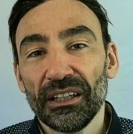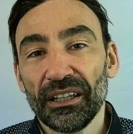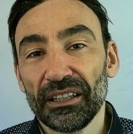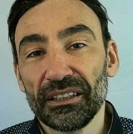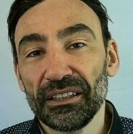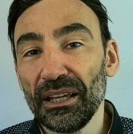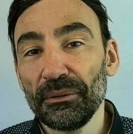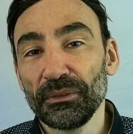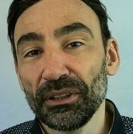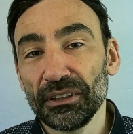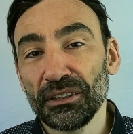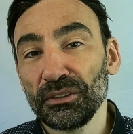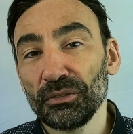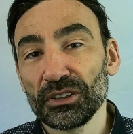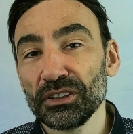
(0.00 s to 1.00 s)
claimed that
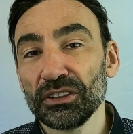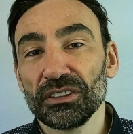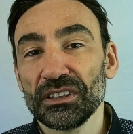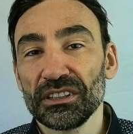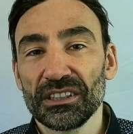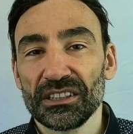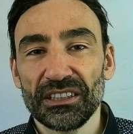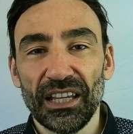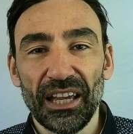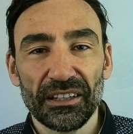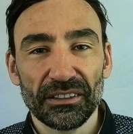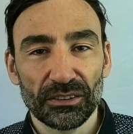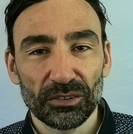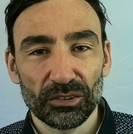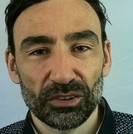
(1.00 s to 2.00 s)
it was not
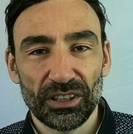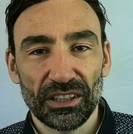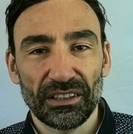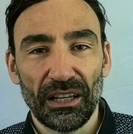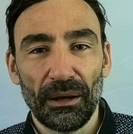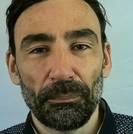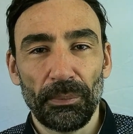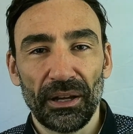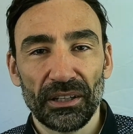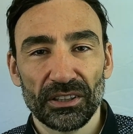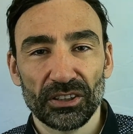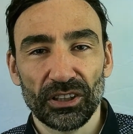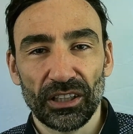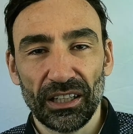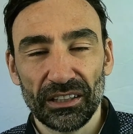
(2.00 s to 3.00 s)
necessary to set up
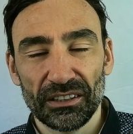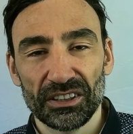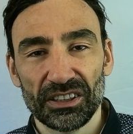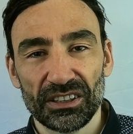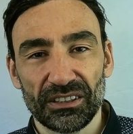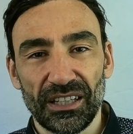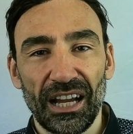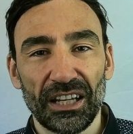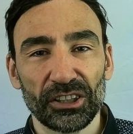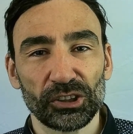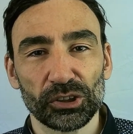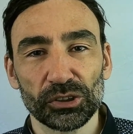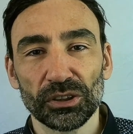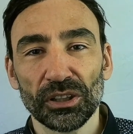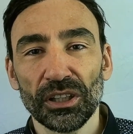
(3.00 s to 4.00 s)
another
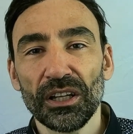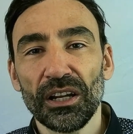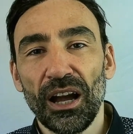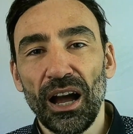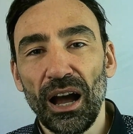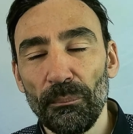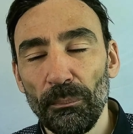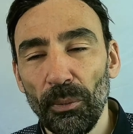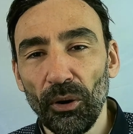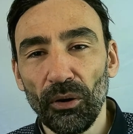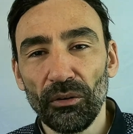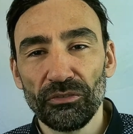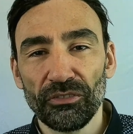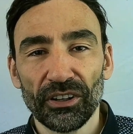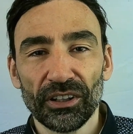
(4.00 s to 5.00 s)
structure
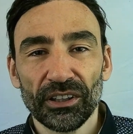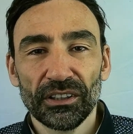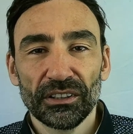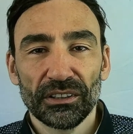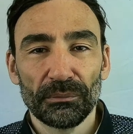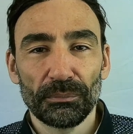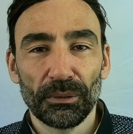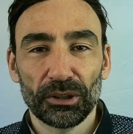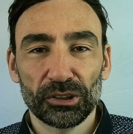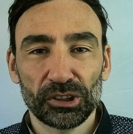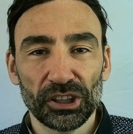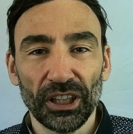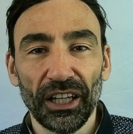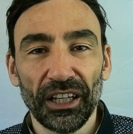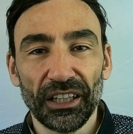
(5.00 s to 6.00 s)
above the
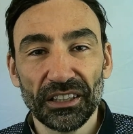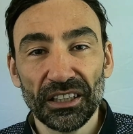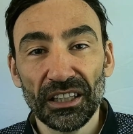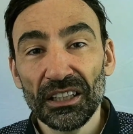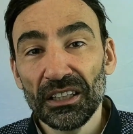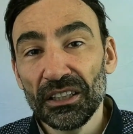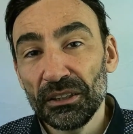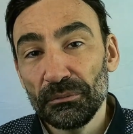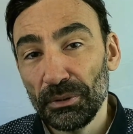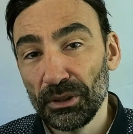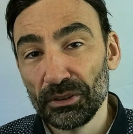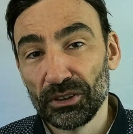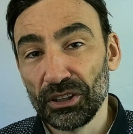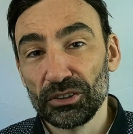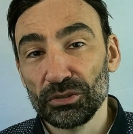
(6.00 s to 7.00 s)
blockchain
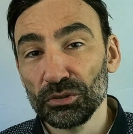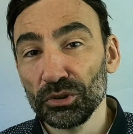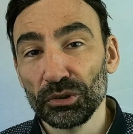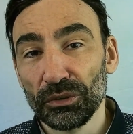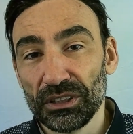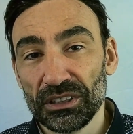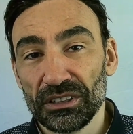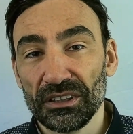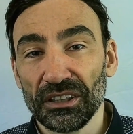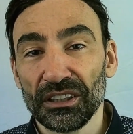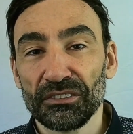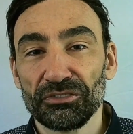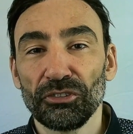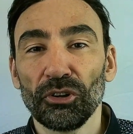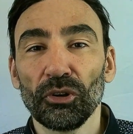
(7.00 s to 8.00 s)
because the solution was
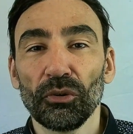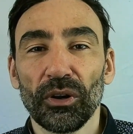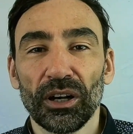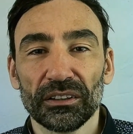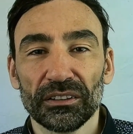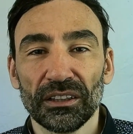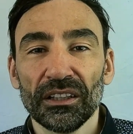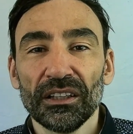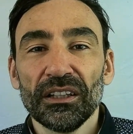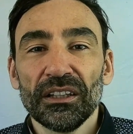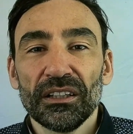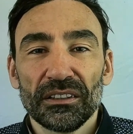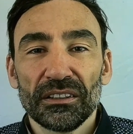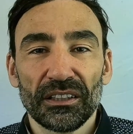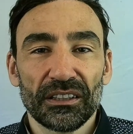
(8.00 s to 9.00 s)
straightforward.
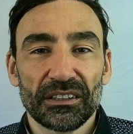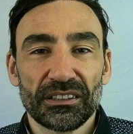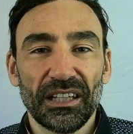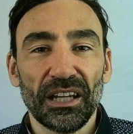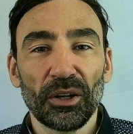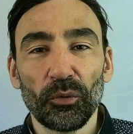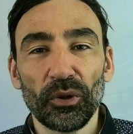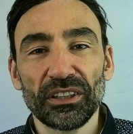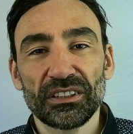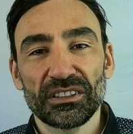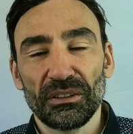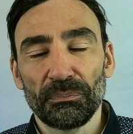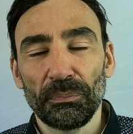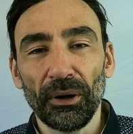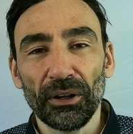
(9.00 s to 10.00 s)
The SegWit
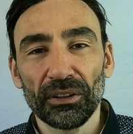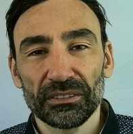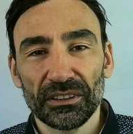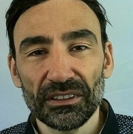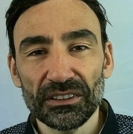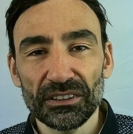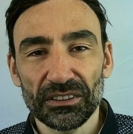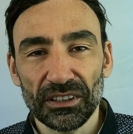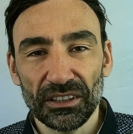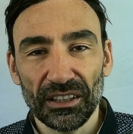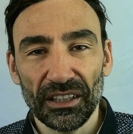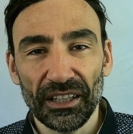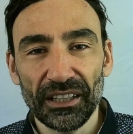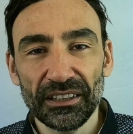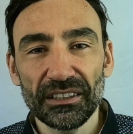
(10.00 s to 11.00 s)
supporters, on the other
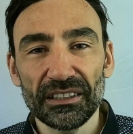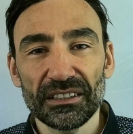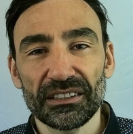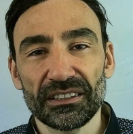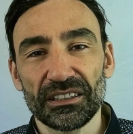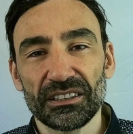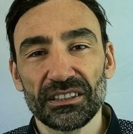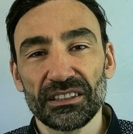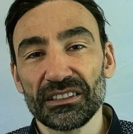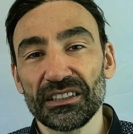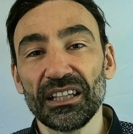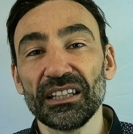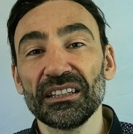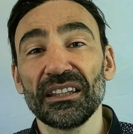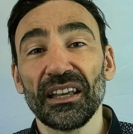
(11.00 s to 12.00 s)
hand,
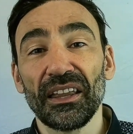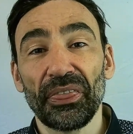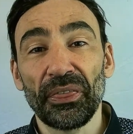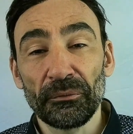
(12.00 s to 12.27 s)
say that